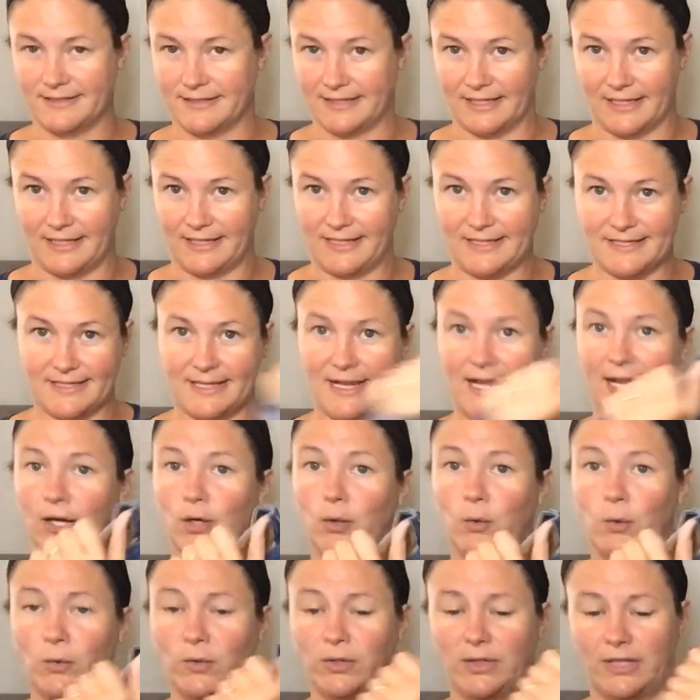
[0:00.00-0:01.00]
skinny's
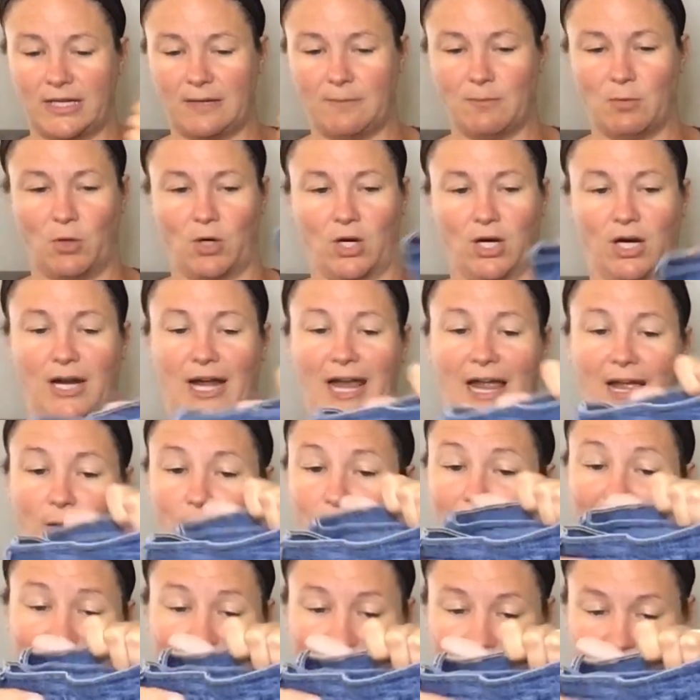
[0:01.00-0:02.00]
not cool anymore.
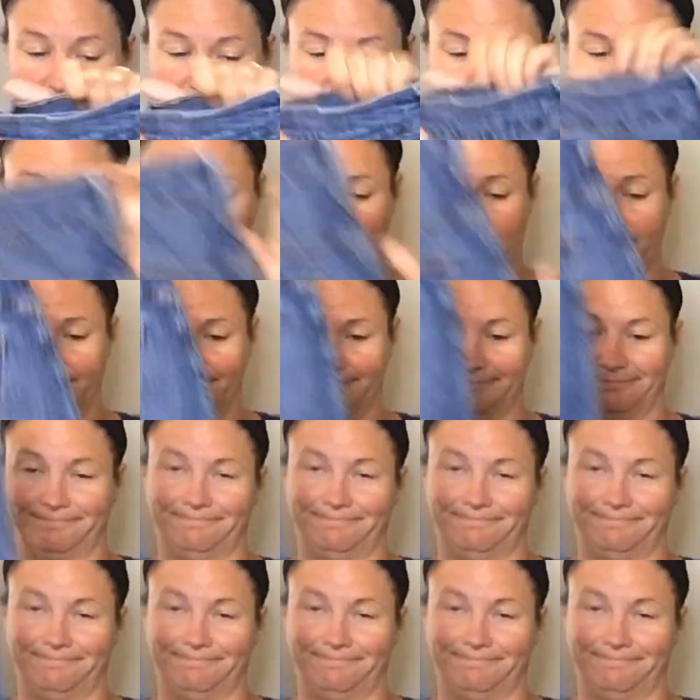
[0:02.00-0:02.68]
However,